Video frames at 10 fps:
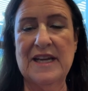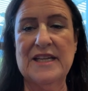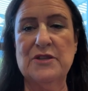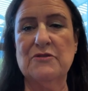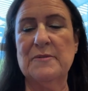
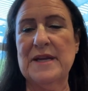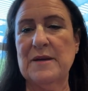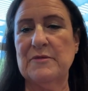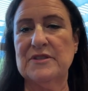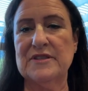You will be
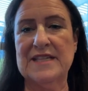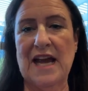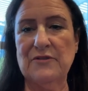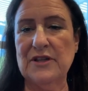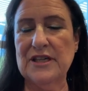able to
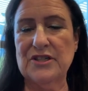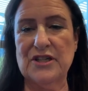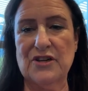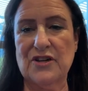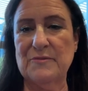download it to
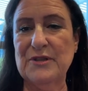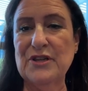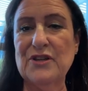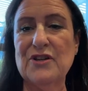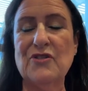your
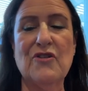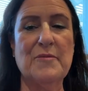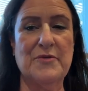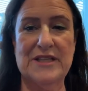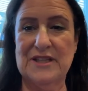computer or
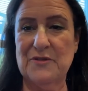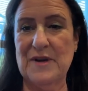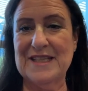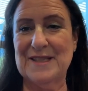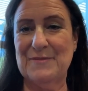print the
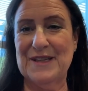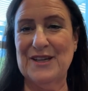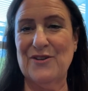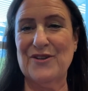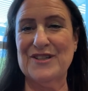recipe
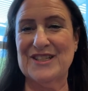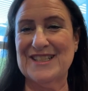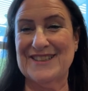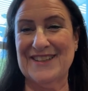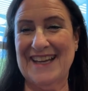or
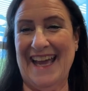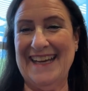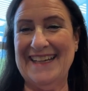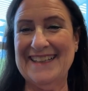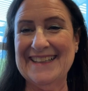just look at
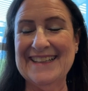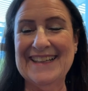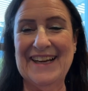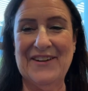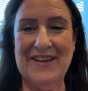it,
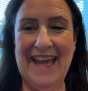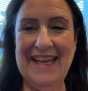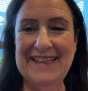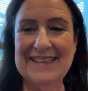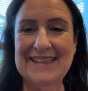
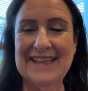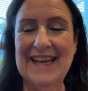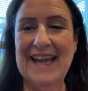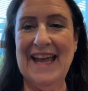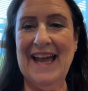okay?
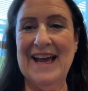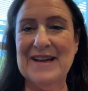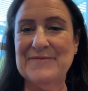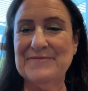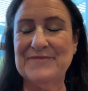
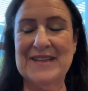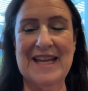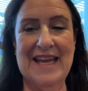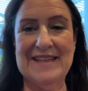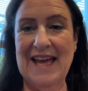Um,
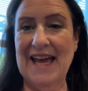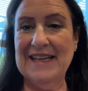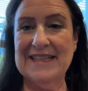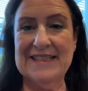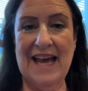and
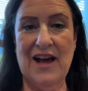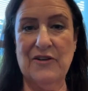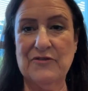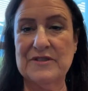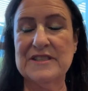that is
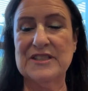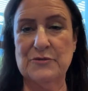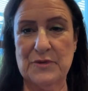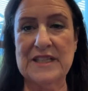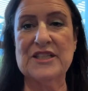how you
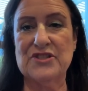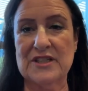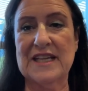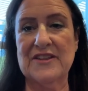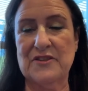really
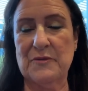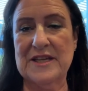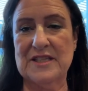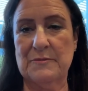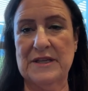should get the
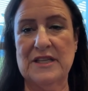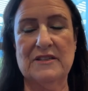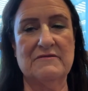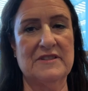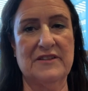recipe.
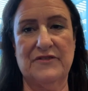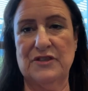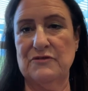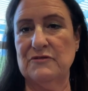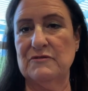If
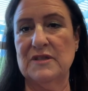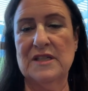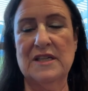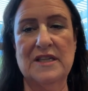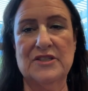you
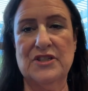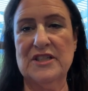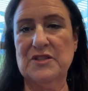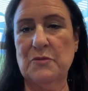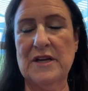
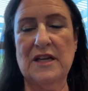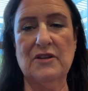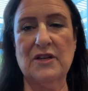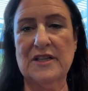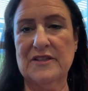just want to
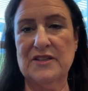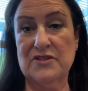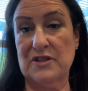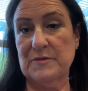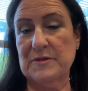look at the
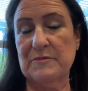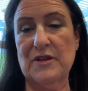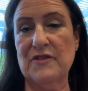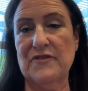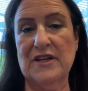description
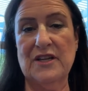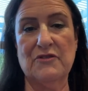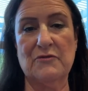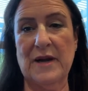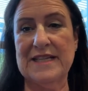below the video
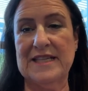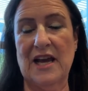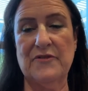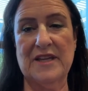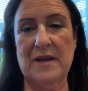and write
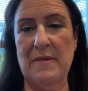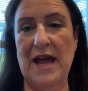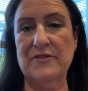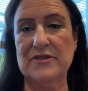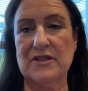down the
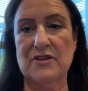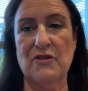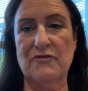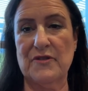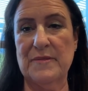amounts and
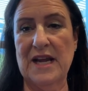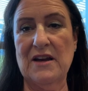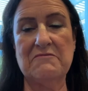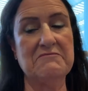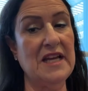go from
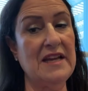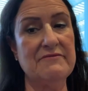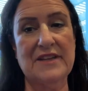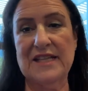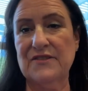there, yeah,
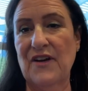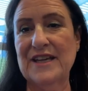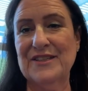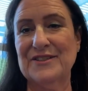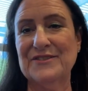that's
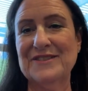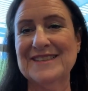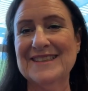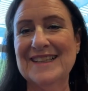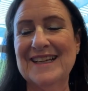fine too.
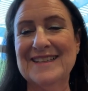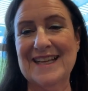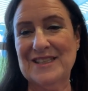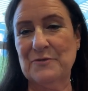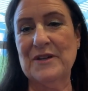
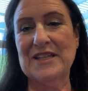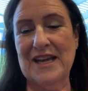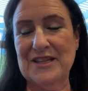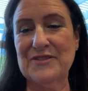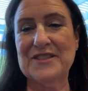That's what I
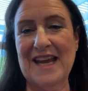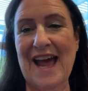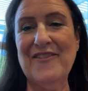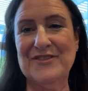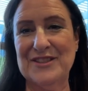used to
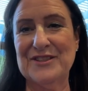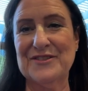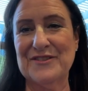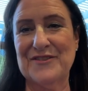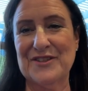have to do
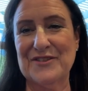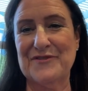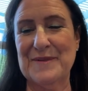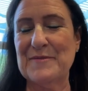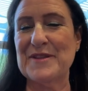if
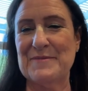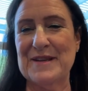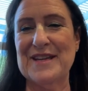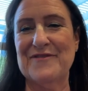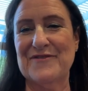you've been with
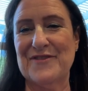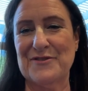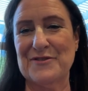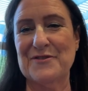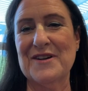me
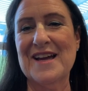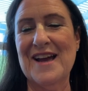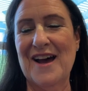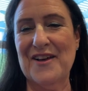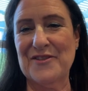through
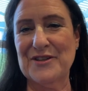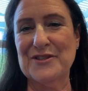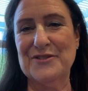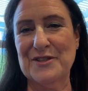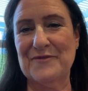other
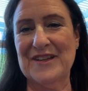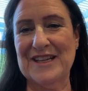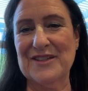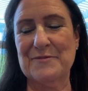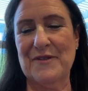YouTube
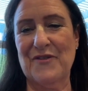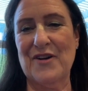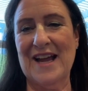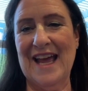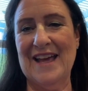videos
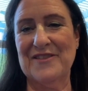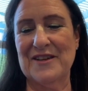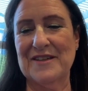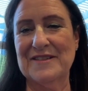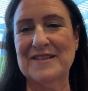before I had
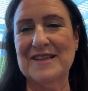the